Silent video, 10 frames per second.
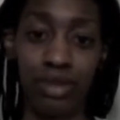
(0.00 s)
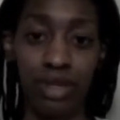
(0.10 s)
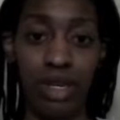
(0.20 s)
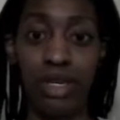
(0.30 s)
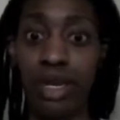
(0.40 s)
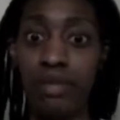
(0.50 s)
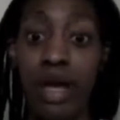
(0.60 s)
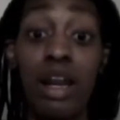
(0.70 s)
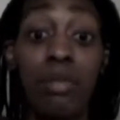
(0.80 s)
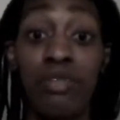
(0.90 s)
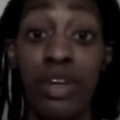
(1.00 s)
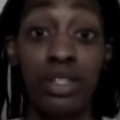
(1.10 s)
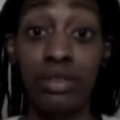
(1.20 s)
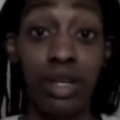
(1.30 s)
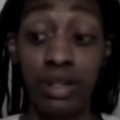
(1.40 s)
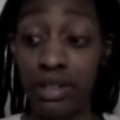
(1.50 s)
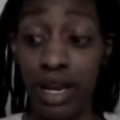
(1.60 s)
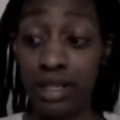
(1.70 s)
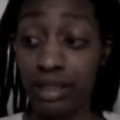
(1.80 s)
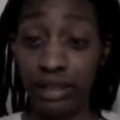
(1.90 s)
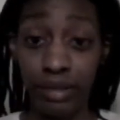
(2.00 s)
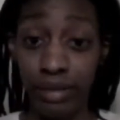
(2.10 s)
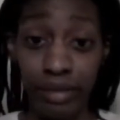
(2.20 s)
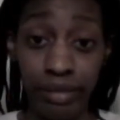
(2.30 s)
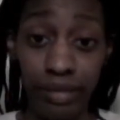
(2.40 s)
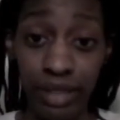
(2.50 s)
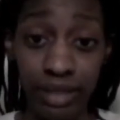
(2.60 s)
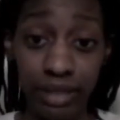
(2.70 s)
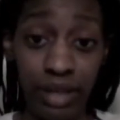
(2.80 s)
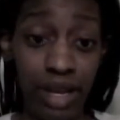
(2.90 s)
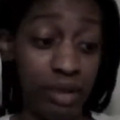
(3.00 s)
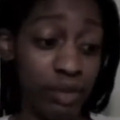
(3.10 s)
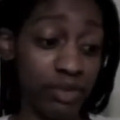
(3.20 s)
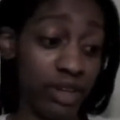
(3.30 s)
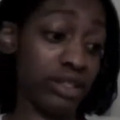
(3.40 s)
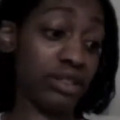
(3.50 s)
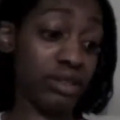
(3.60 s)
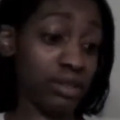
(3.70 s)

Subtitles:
And again, I'm not a professional hairstylist, so it's not going to be professional.